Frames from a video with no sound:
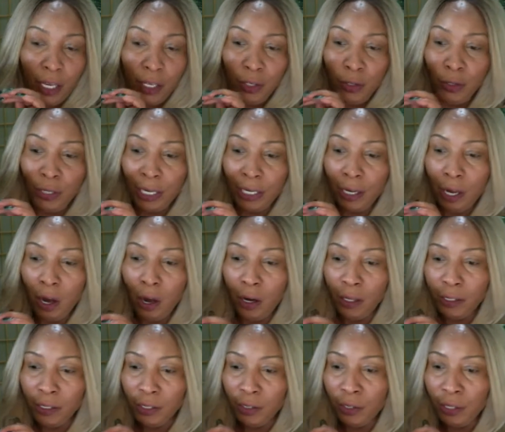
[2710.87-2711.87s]
You can
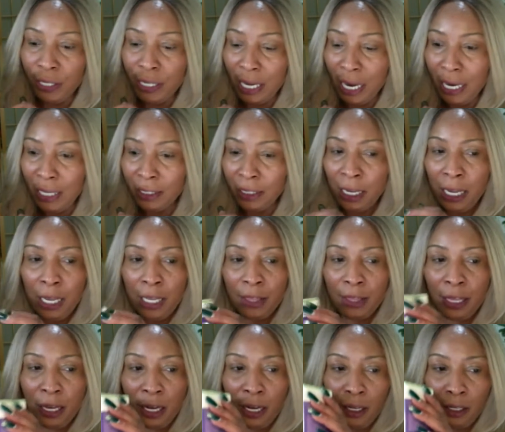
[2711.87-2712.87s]
also get
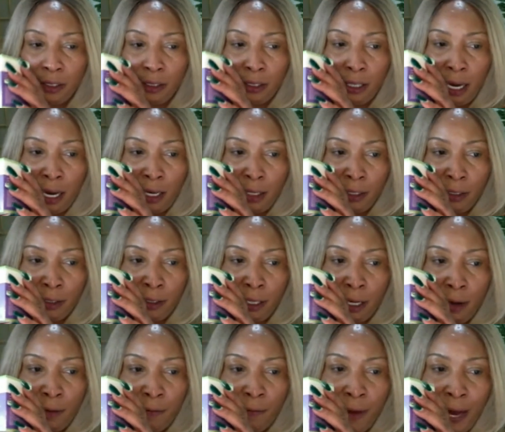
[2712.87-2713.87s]
the, the,
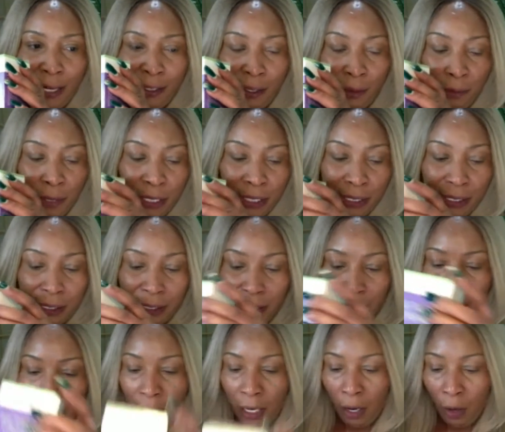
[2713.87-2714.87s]
the vitamin
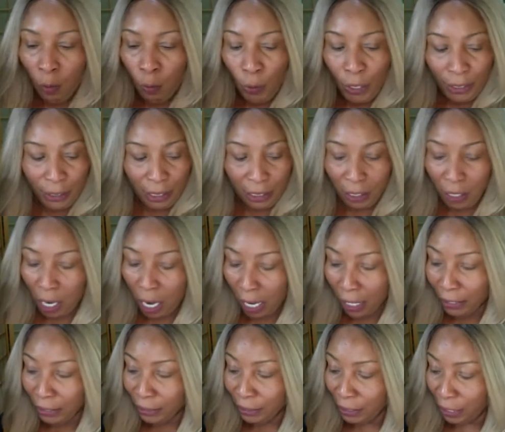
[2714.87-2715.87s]
C with the
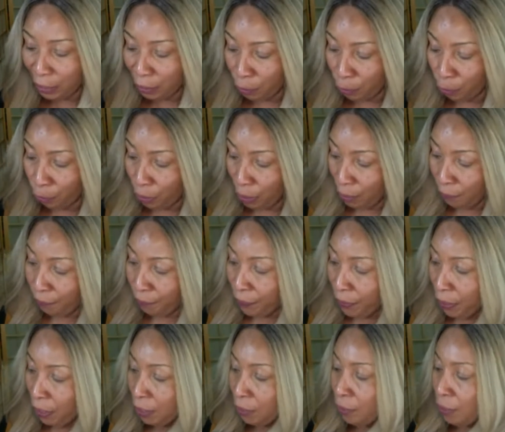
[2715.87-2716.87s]
collagen cream.
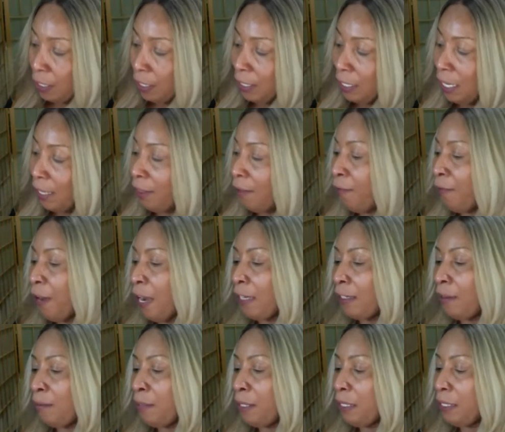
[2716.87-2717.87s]
You can get the
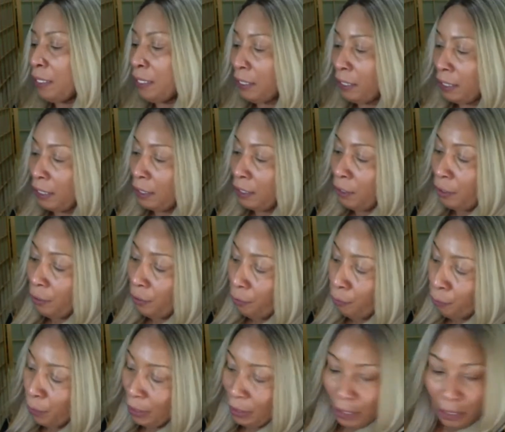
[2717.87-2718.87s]
vitamin C
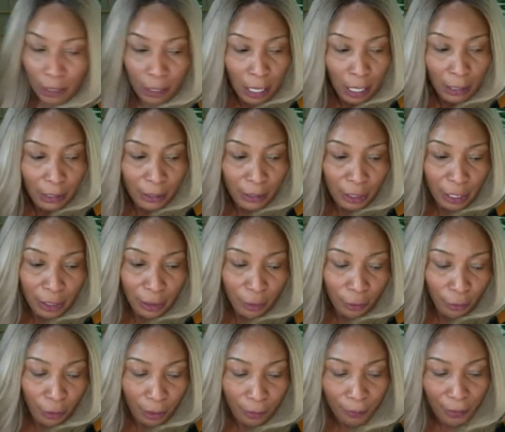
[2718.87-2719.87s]
with the collagen
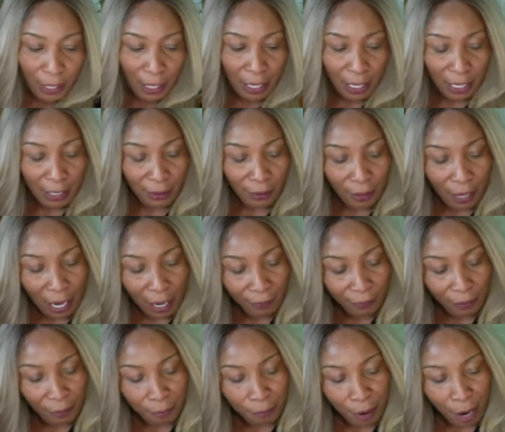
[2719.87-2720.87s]
cream I don't
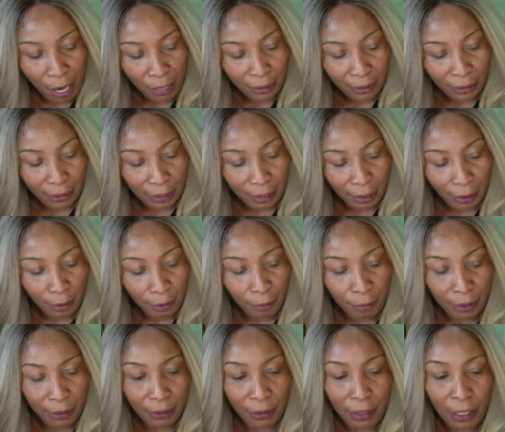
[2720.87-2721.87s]
have the box here,
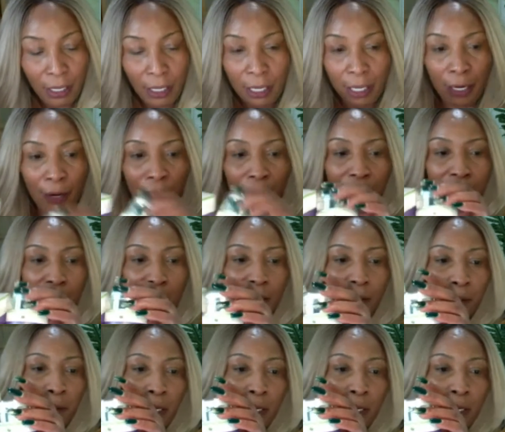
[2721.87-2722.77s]
but here is it.